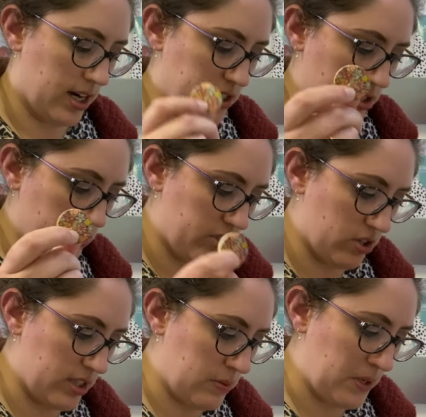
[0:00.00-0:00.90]
don't know if she
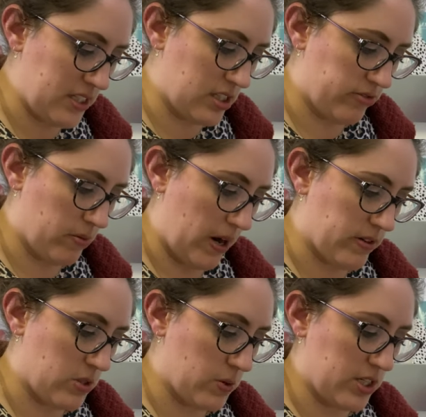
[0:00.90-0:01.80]
got these buttons from
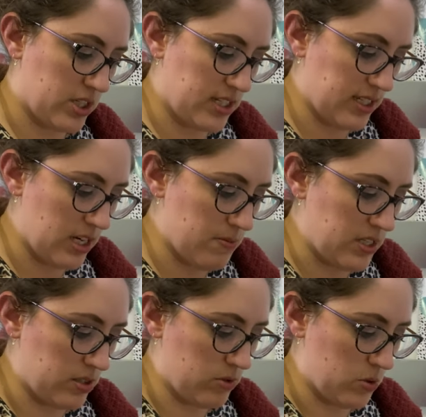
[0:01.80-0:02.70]
Harris Tweed. She did get me
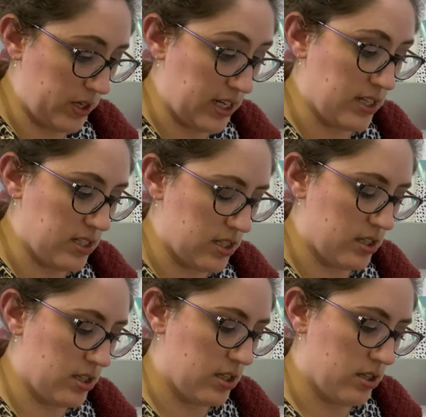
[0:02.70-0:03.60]
some tweed
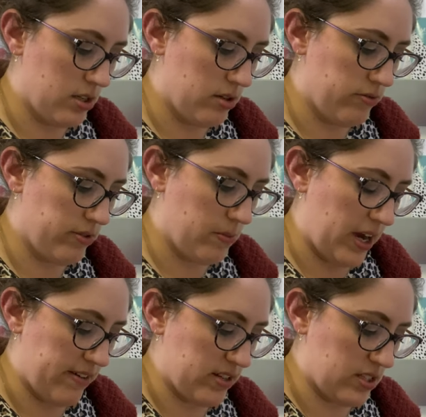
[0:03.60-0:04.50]
from
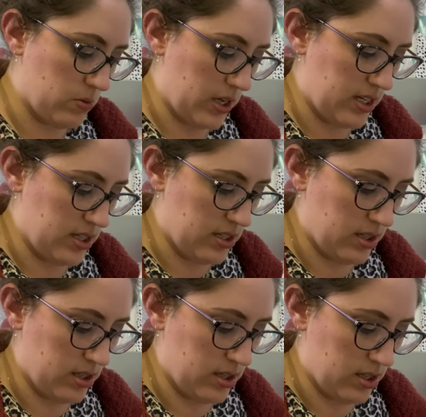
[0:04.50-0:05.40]
Harris Tweed,
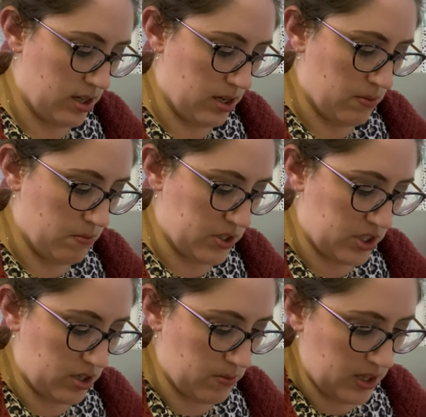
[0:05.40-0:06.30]
but
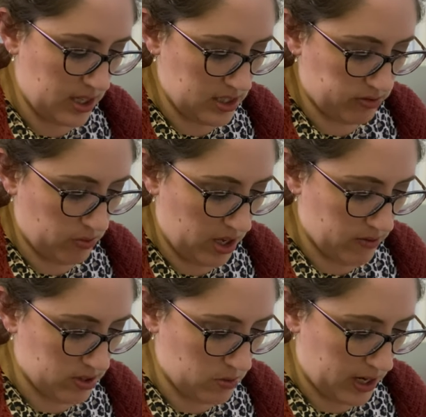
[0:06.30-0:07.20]
she got me these from here
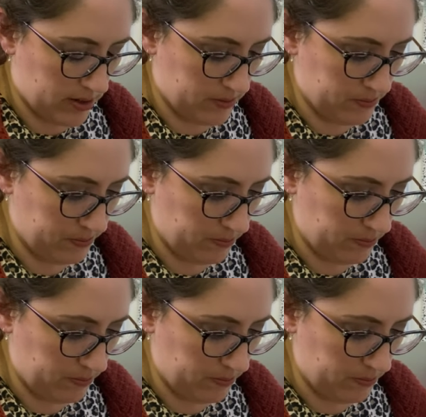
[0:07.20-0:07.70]
as well.